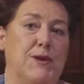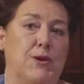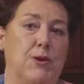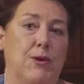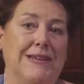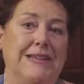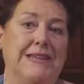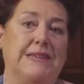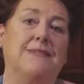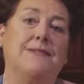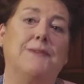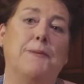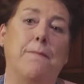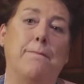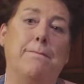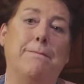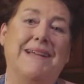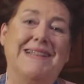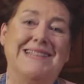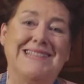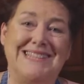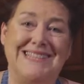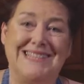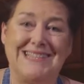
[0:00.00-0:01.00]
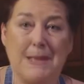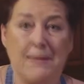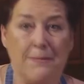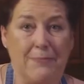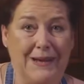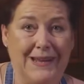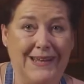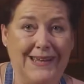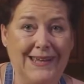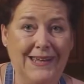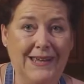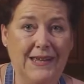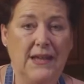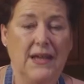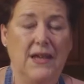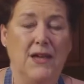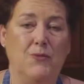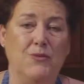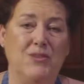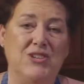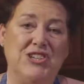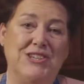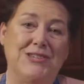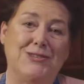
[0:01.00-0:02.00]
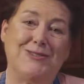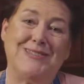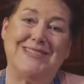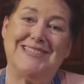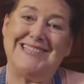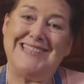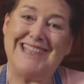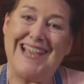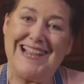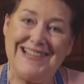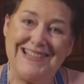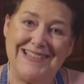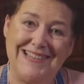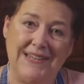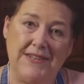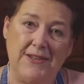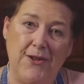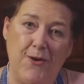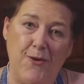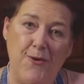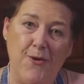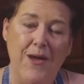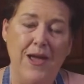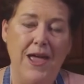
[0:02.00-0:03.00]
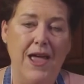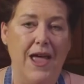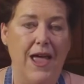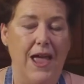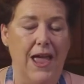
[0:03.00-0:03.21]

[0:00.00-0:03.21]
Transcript: we call it pâte sablée, which is the sandy dough,